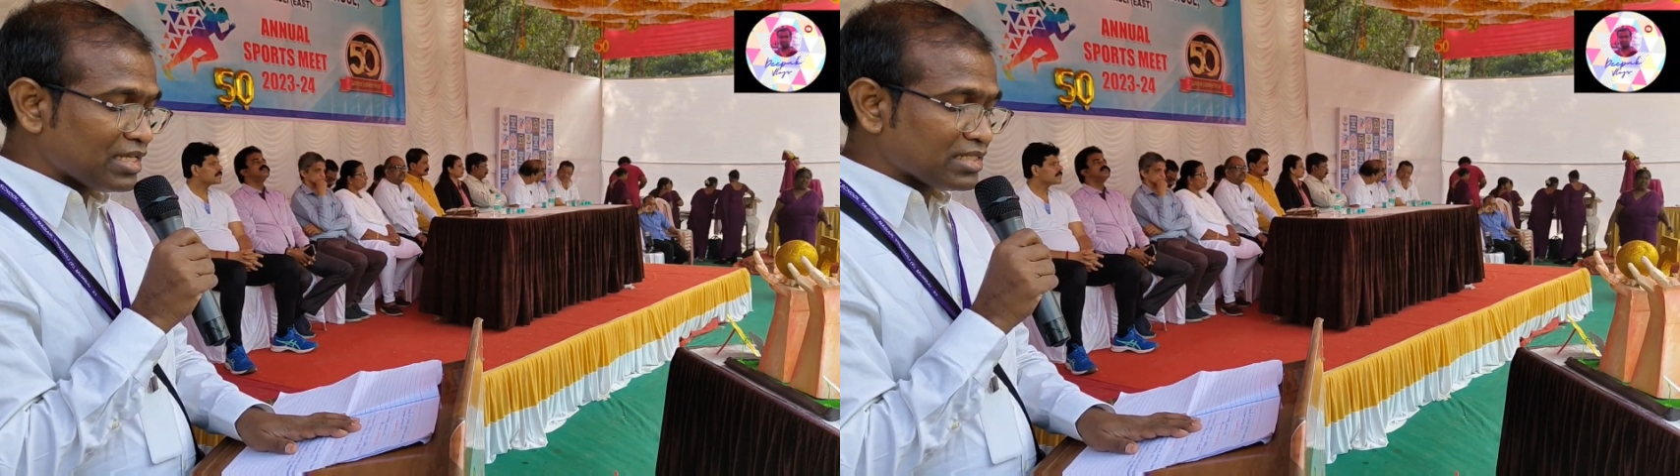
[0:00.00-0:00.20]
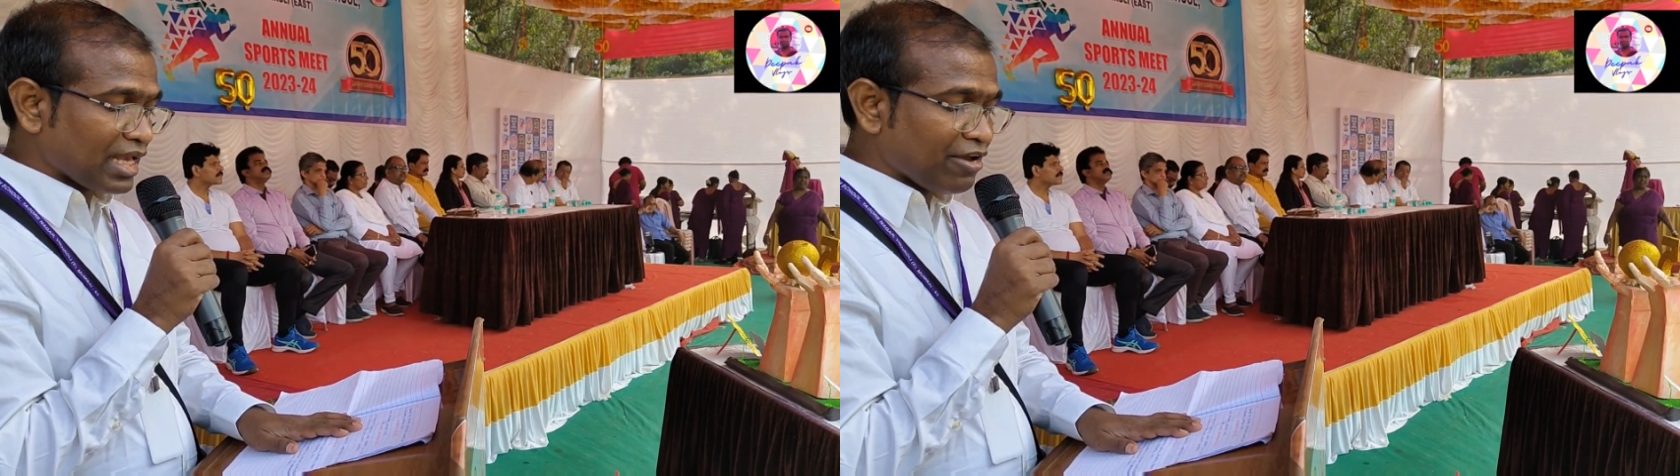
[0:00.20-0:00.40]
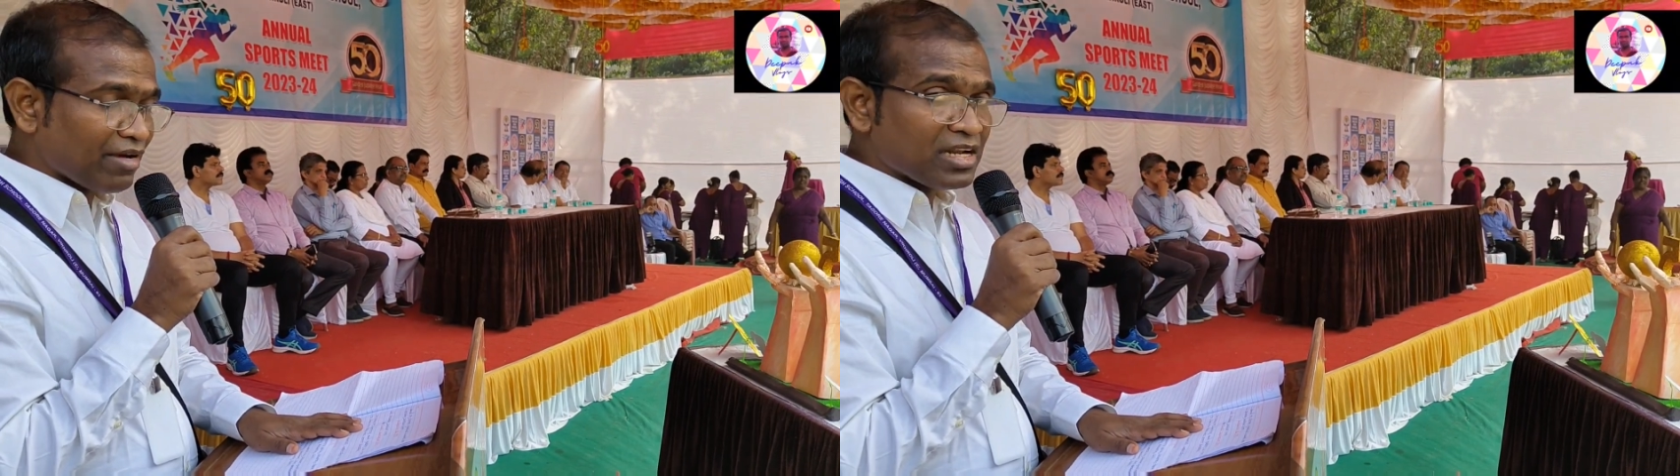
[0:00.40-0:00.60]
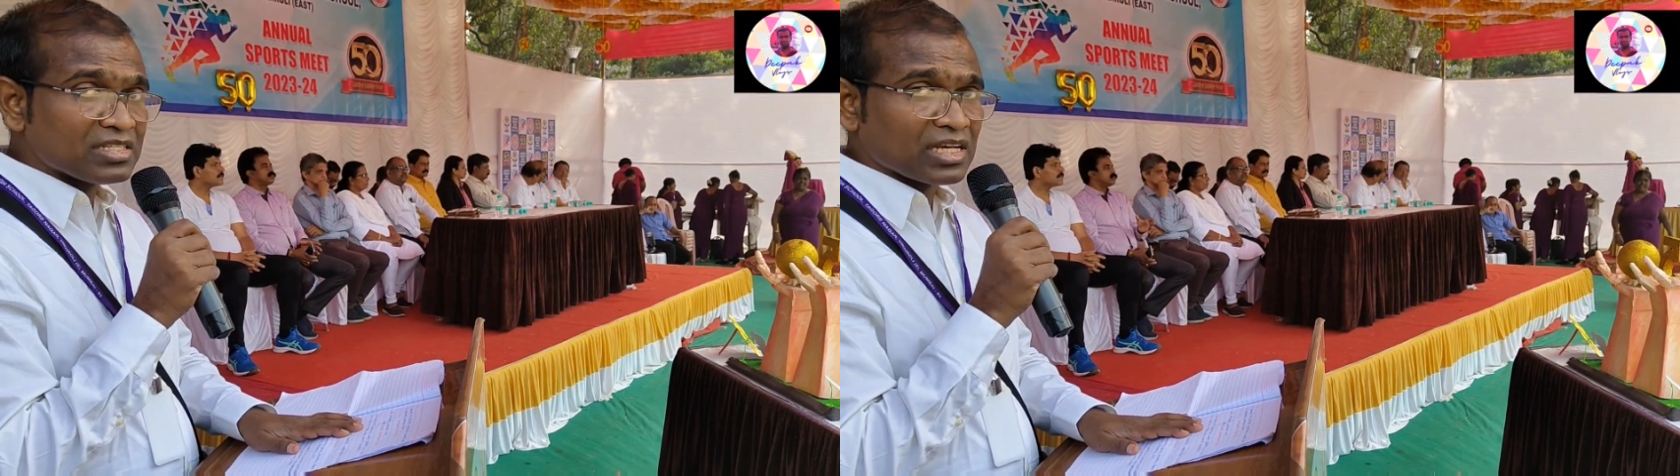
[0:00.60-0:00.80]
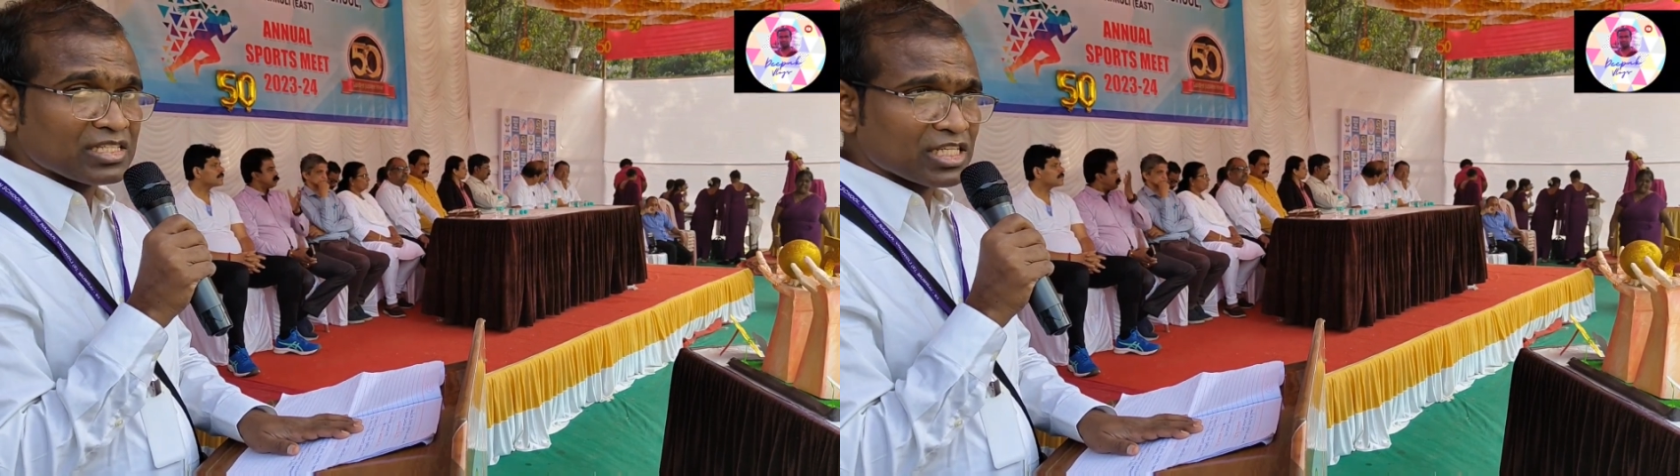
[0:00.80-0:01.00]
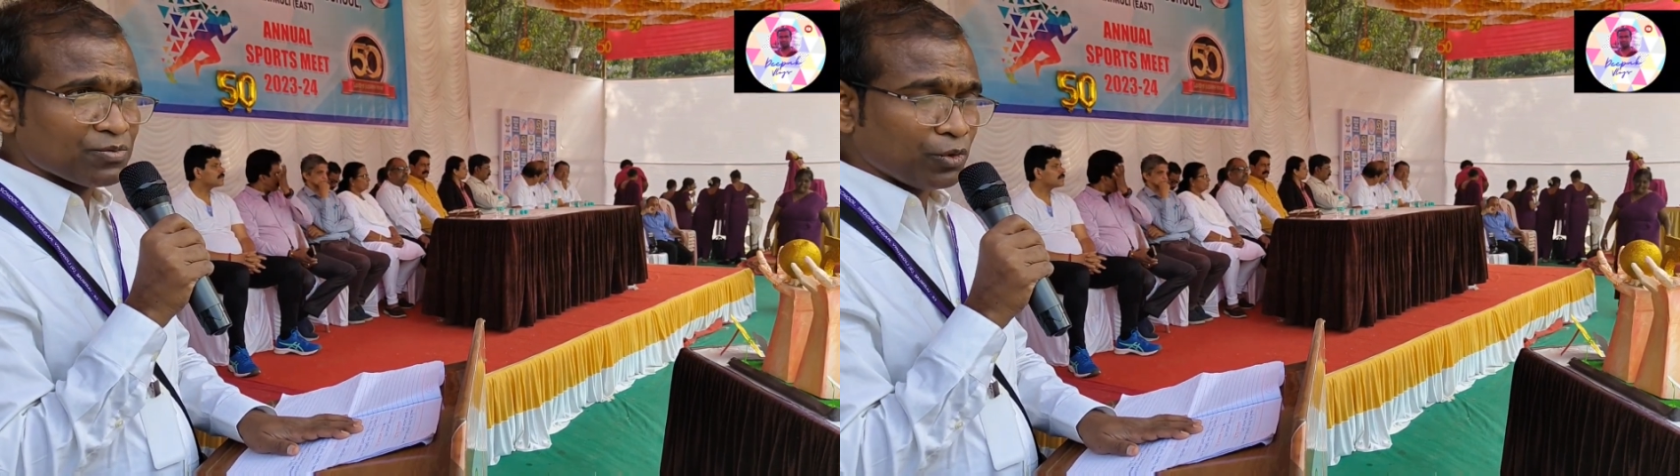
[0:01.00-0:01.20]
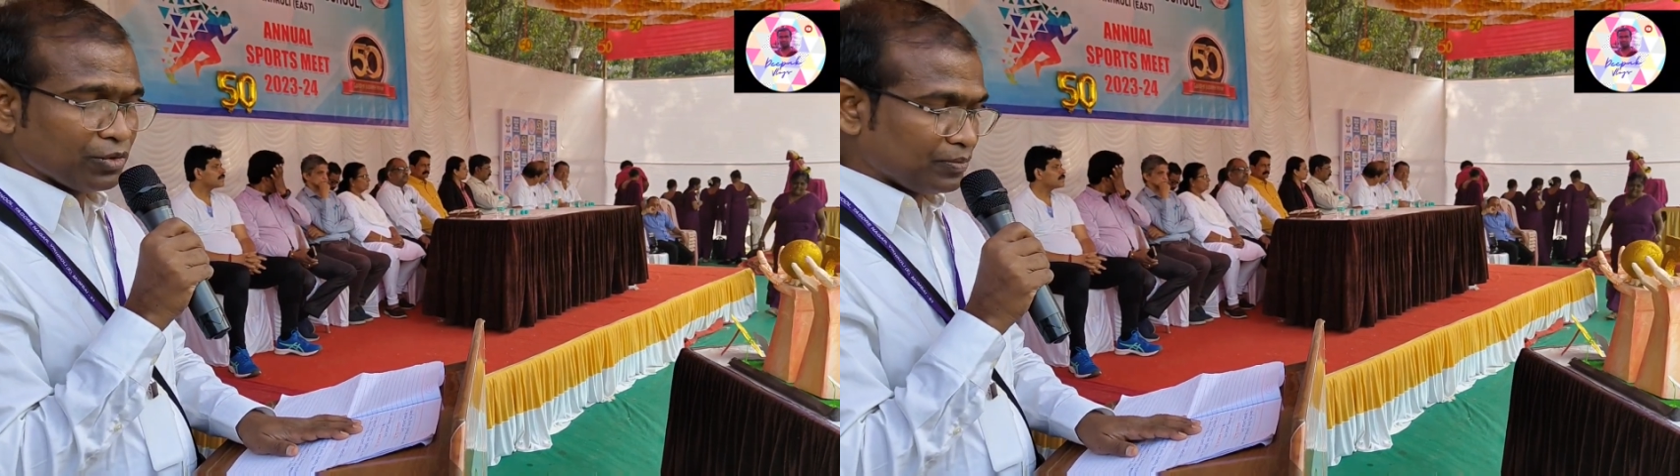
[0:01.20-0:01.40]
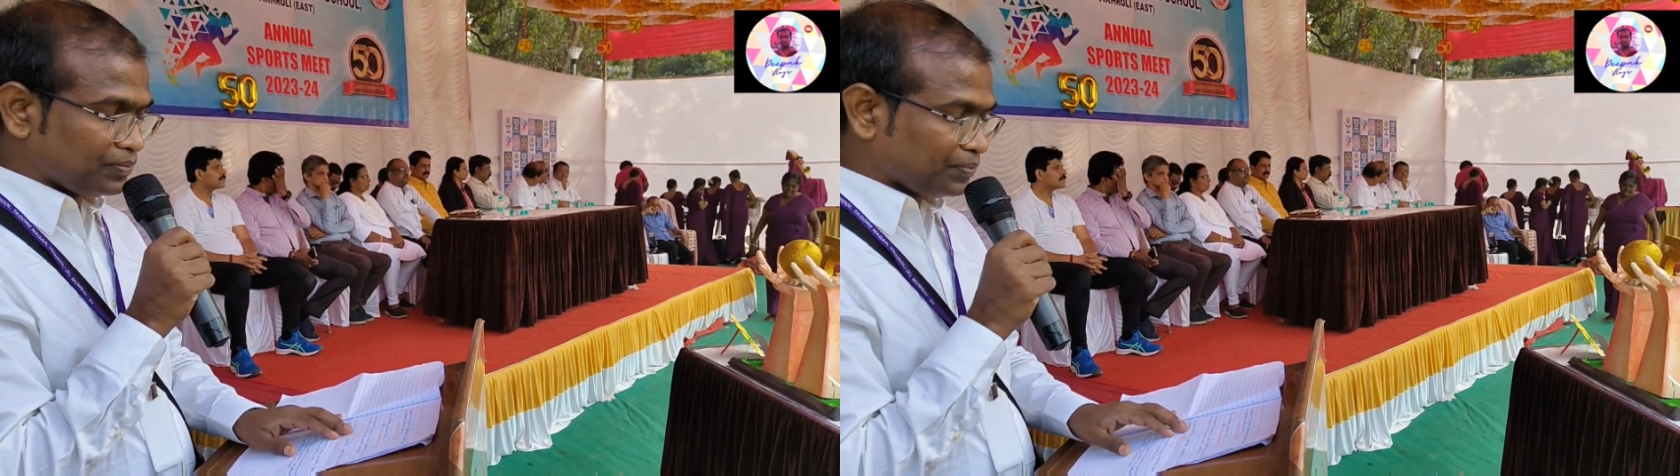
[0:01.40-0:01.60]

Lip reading: this event successful.